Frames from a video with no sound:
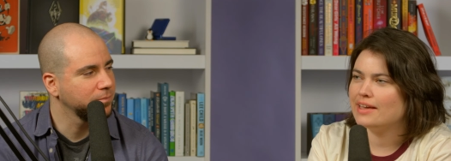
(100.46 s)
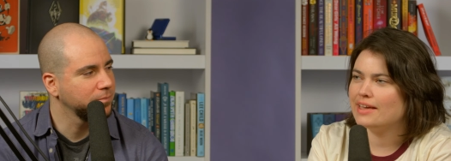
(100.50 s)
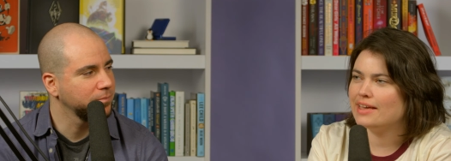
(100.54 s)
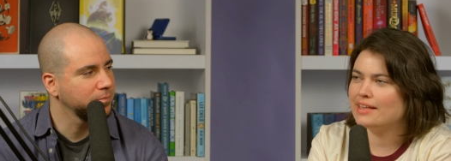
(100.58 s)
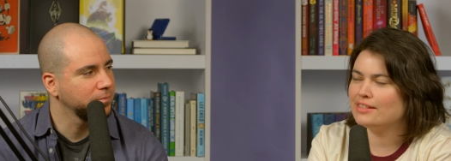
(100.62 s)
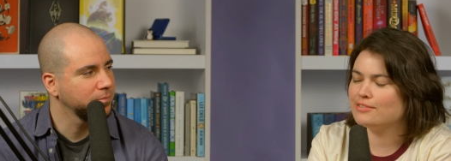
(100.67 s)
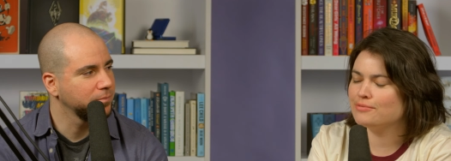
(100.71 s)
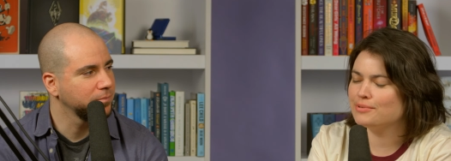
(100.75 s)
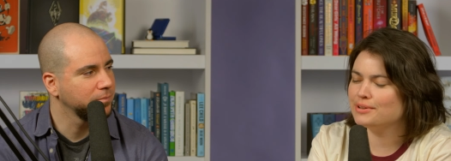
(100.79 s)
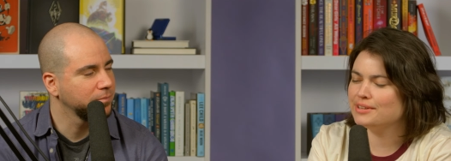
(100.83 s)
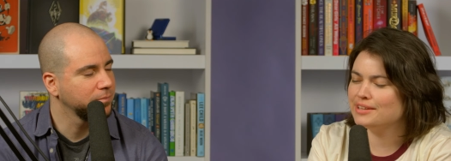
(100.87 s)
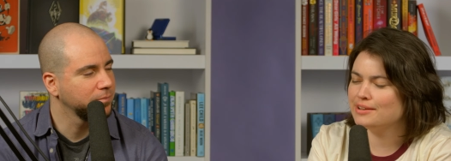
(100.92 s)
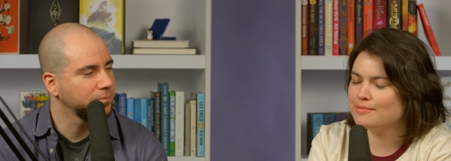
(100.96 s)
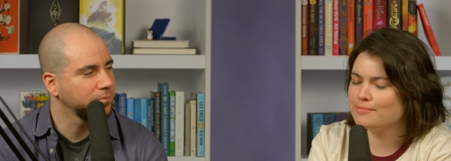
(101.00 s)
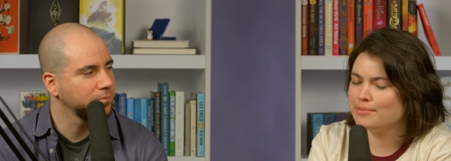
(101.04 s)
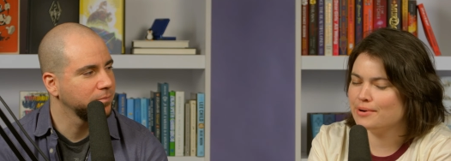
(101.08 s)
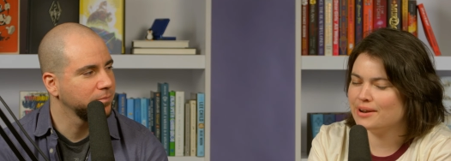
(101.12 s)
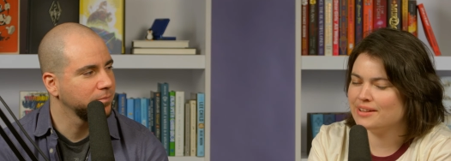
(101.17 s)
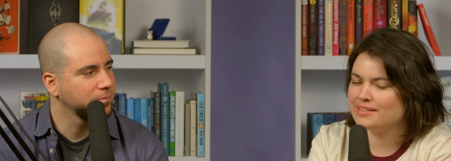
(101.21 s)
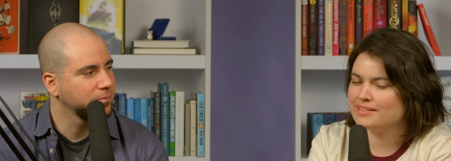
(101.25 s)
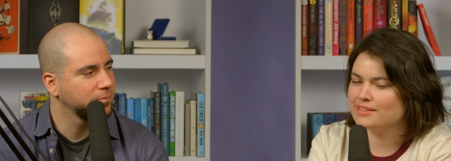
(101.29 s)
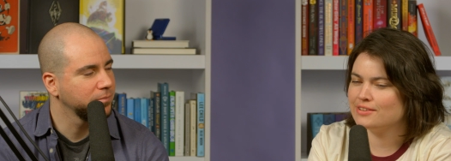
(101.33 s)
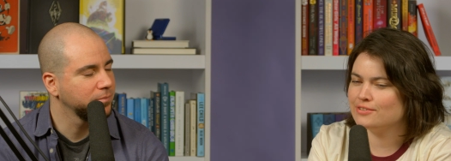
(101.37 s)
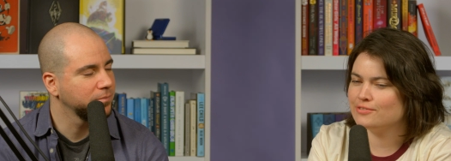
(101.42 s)
Speaker 1: it's really
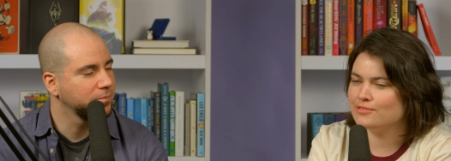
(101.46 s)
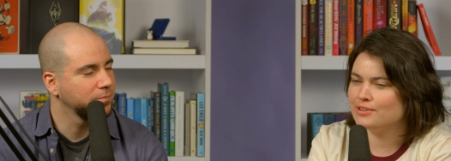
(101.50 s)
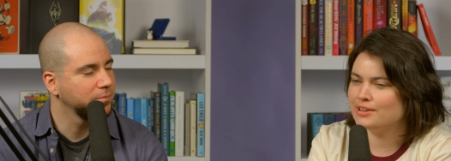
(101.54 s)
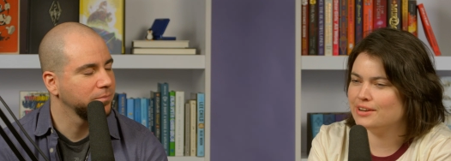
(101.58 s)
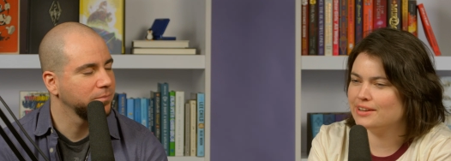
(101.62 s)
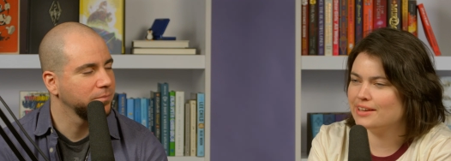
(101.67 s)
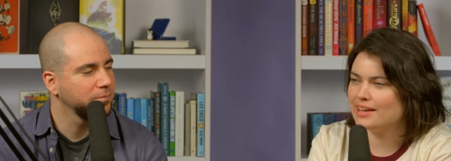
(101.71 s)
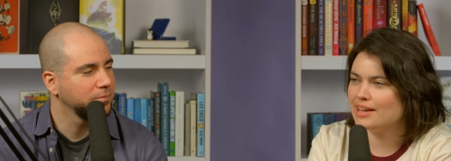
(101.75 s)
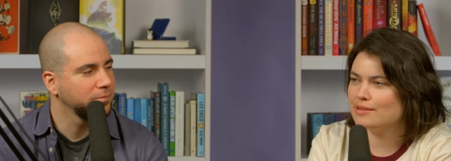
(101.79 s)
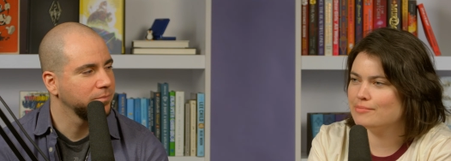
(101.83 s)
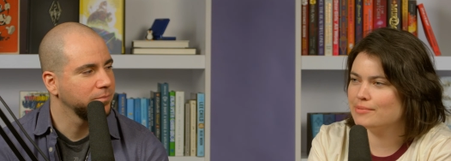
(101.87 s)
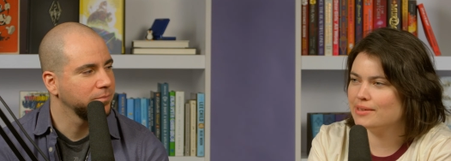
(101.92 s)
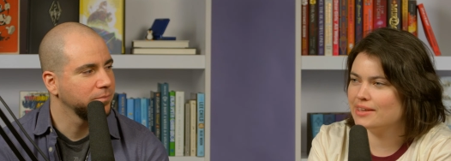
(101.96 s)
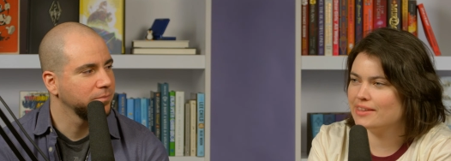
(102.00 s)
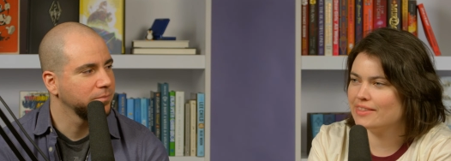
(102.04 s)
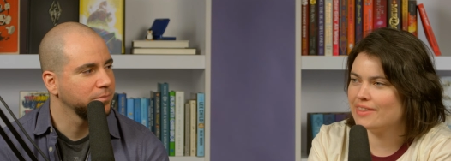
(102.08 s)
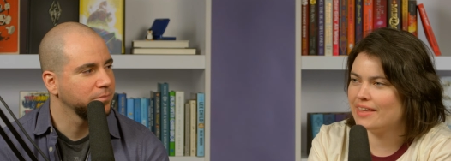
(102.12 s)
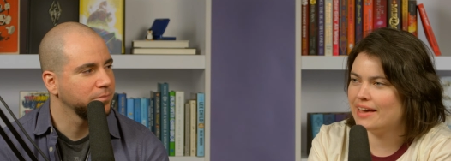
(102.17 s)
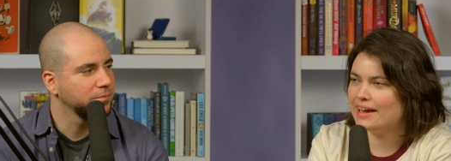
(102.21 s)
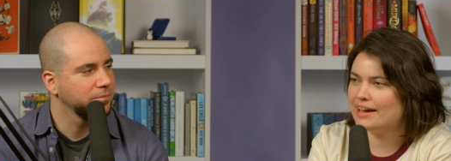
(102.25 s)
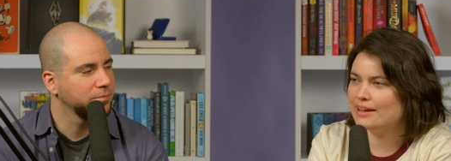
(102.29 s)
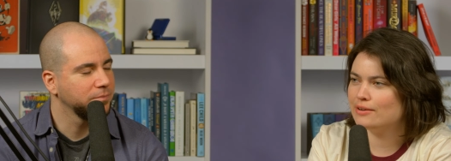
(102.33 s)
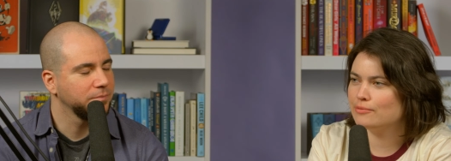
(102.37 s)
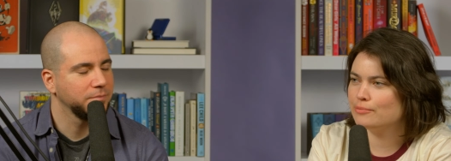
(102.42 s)
impressive in a game like
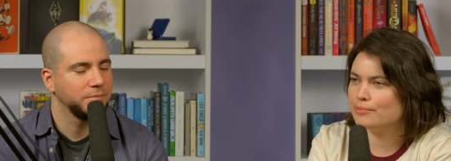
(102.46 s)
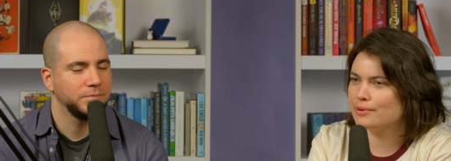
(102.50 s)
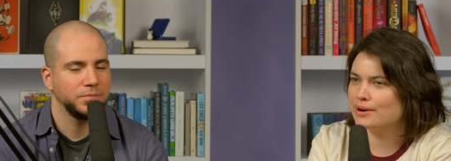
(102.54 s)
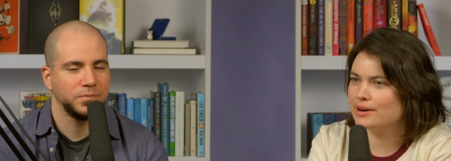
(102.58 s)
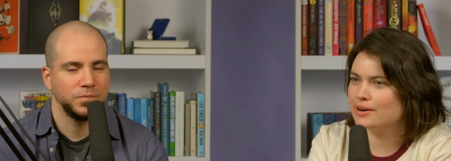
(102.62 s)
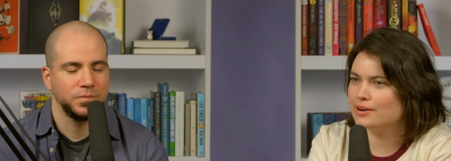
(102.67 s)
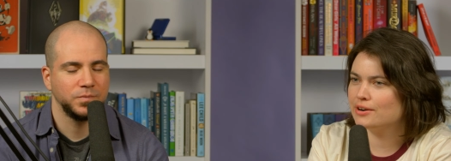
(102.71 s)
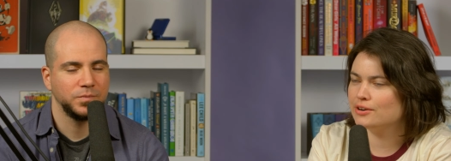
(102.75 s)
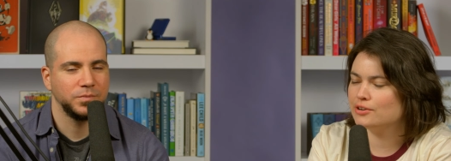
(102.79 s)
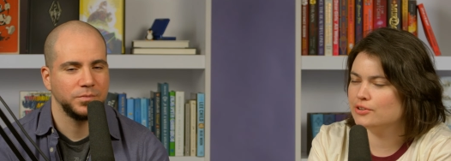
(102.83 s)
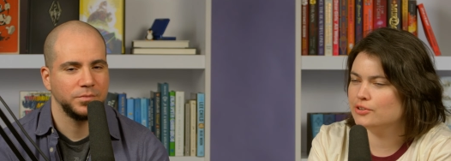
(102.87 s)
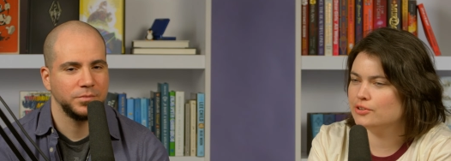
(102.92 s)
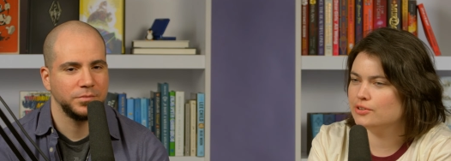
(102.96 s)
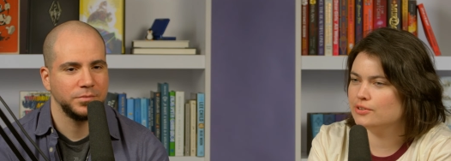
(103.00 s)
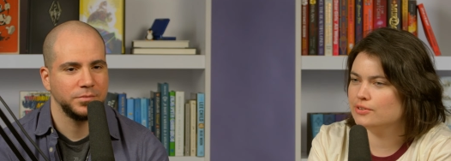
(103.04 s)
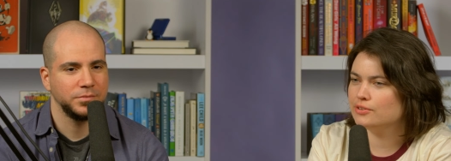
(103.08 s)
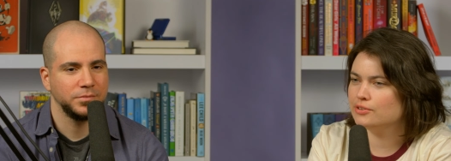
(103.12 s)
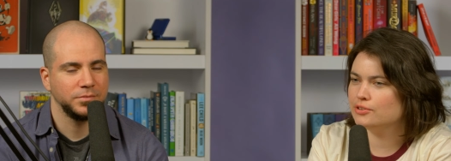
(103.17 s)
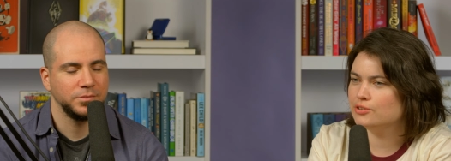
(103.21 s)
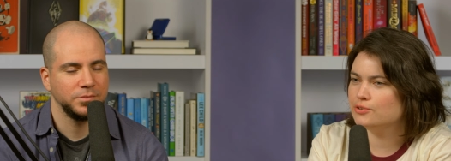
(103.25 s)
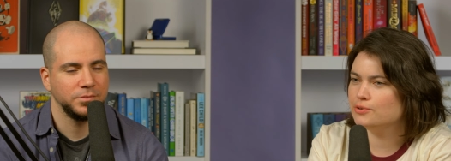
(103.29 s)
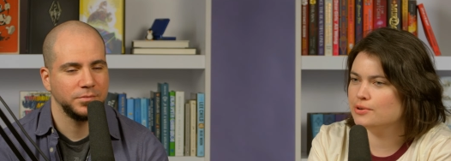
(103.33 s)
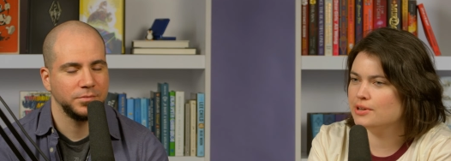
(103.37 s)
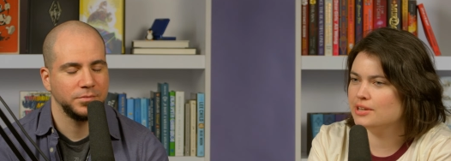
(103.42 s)
that where
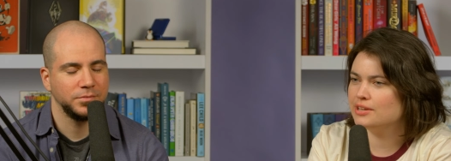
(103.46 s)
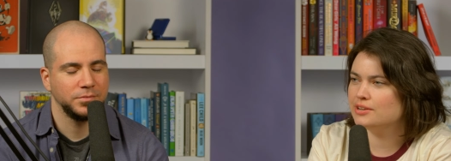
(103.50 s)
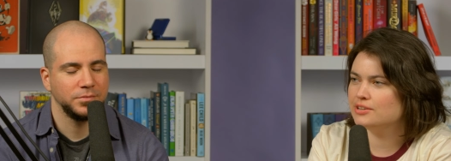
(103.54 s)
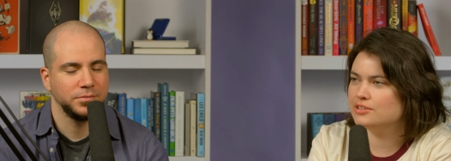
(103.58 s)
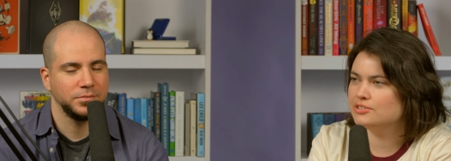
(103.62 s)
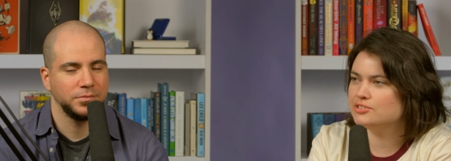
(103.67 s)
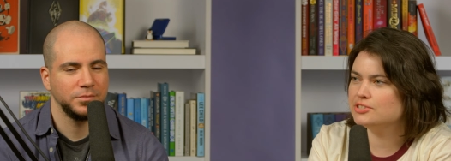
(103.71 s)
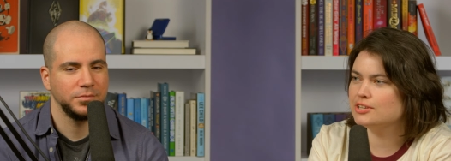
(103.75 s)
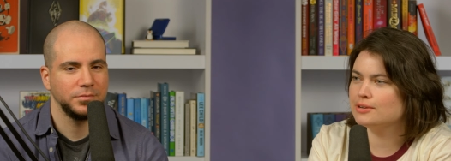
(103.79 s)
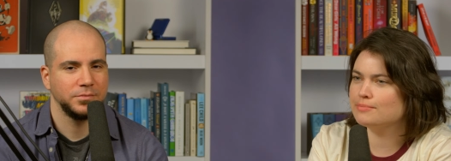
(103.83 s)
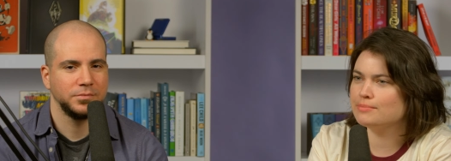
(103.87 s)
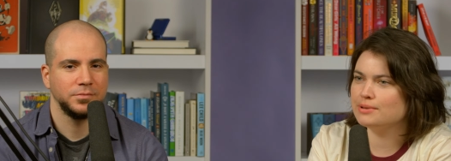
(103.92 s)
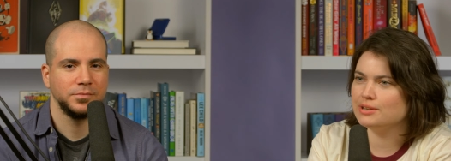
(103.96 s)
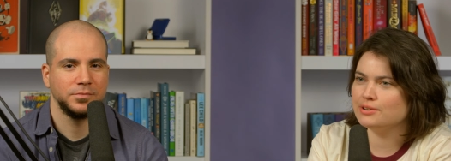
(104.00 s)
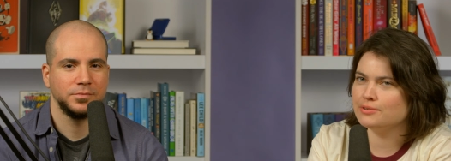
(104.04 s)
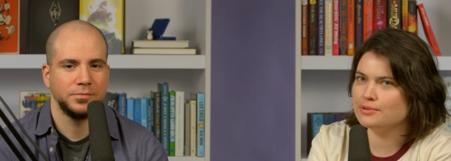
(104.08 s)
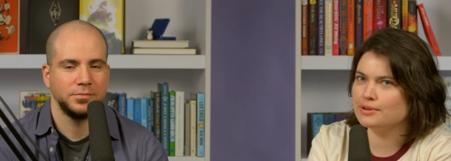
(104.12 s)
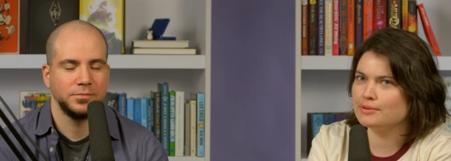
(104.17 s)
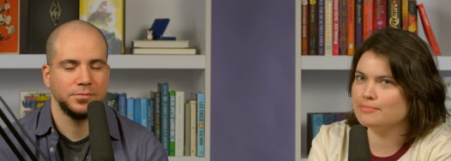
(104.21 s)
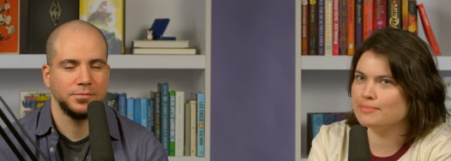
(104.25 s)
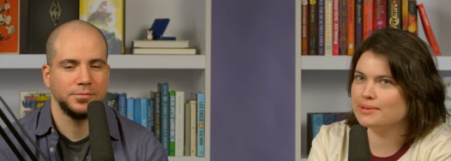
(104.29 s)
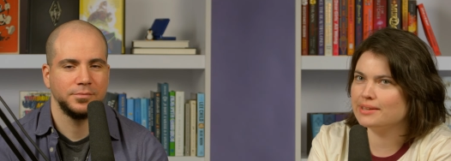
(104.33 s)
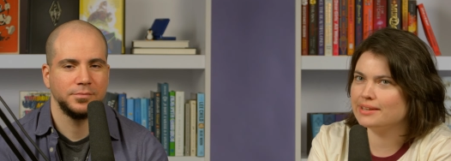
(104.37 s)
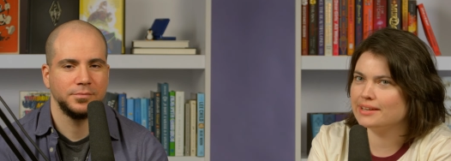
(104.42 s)
you can jump into
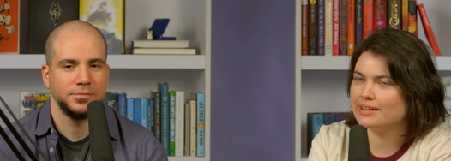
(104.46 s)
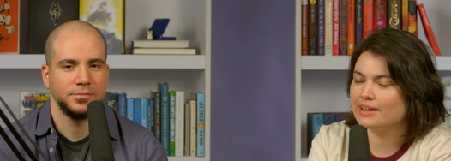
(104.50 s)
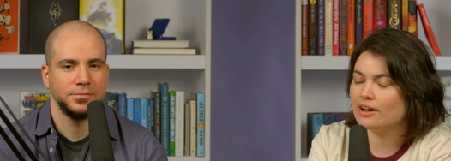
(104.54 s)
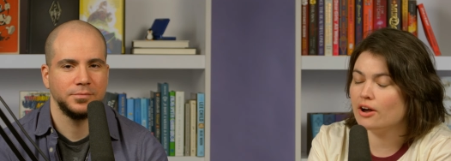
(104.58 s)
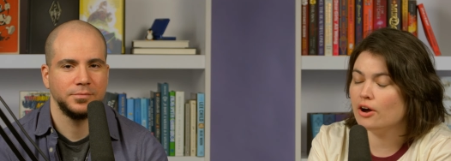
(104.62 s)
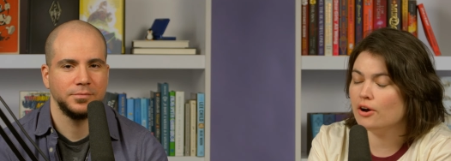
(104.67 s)
it and be like,